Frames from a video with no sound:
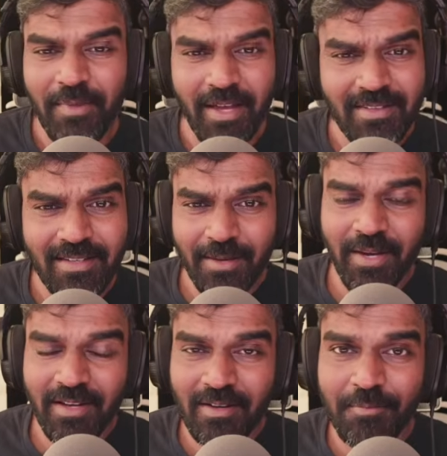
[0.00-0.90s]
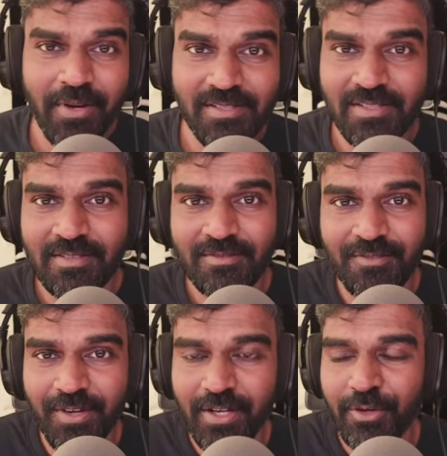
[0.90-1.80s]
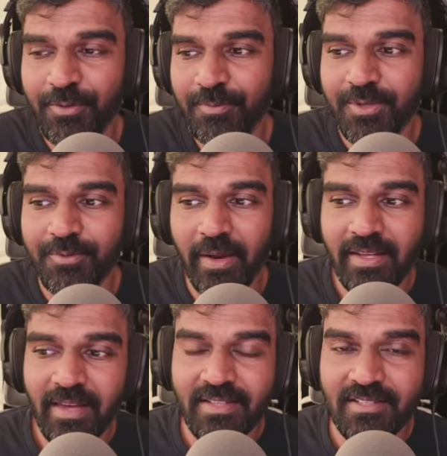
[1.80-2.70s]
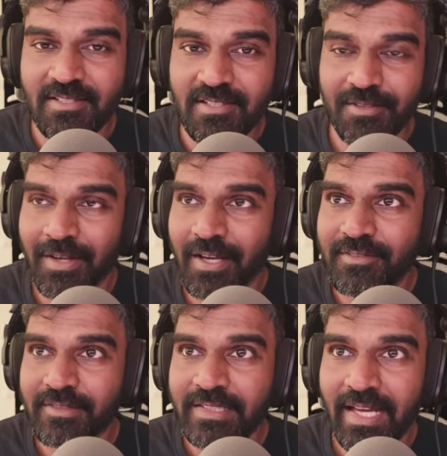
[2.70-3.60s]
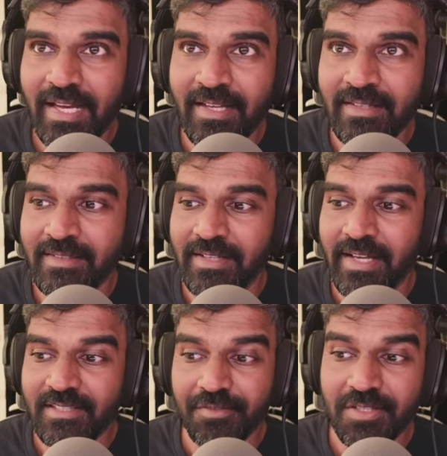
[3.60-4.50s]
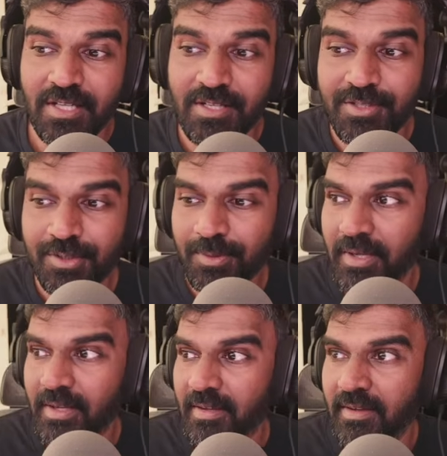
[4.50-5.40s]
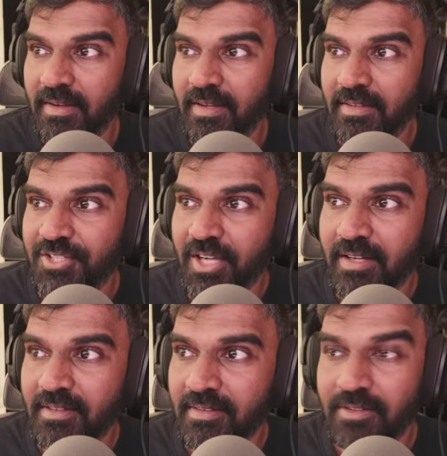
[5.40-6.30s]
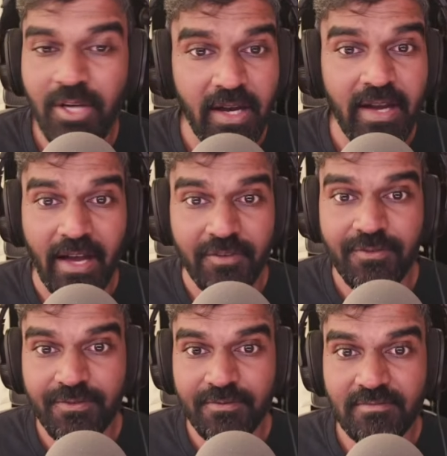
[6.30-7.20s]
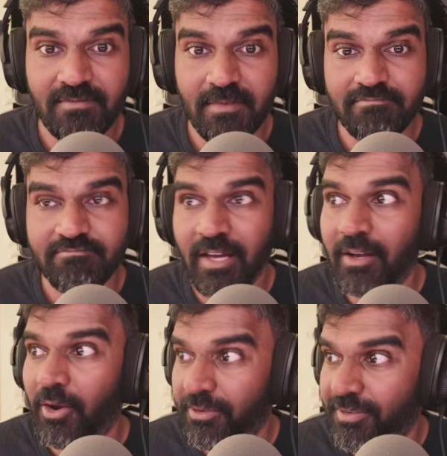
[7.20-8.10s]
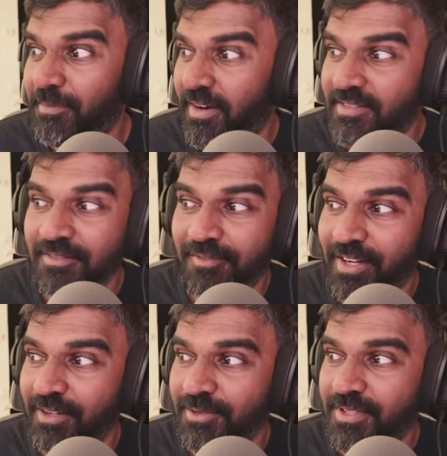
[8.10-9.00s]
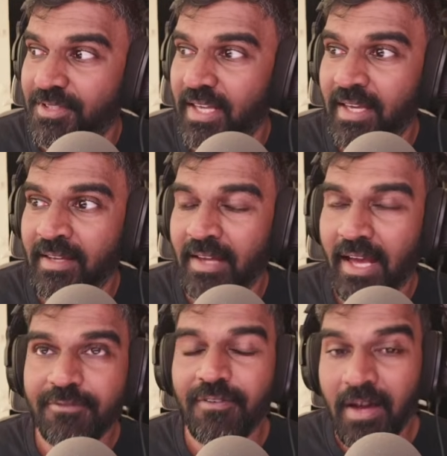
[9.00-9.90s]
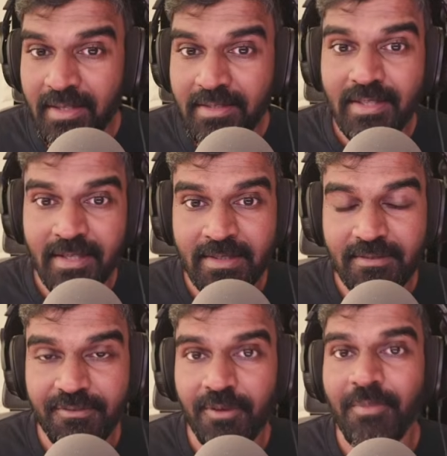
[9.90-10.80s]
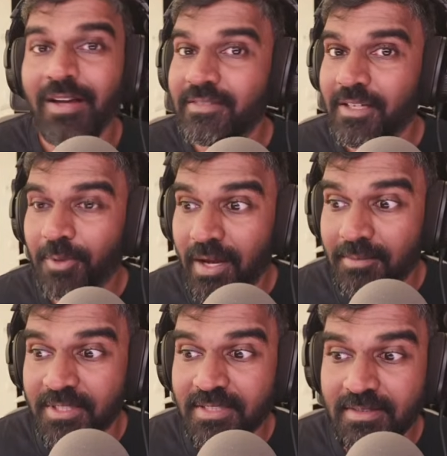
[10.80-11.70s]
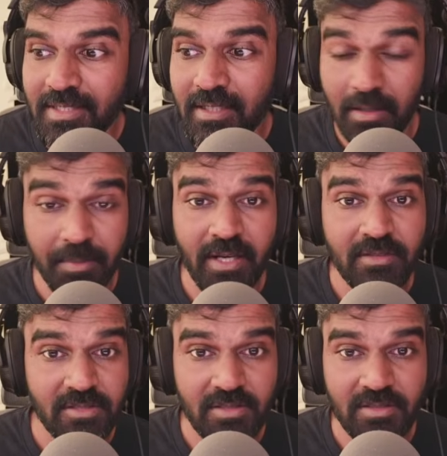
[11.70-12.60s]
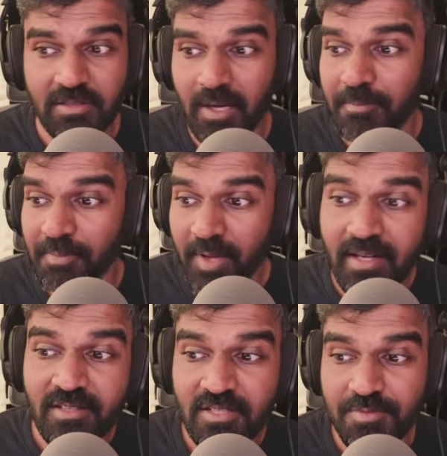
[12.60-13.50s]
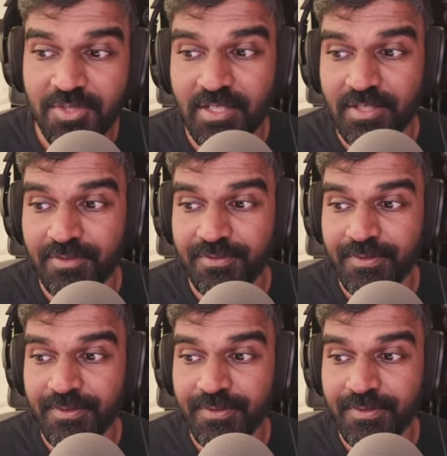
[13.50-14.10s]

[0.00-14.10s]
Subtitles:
think I made a comparison video between the A6700 and A7C II in the channel. Yeah, I have a lot of comparison videos, and I find that for my requirement, I mean, it's completely subjective,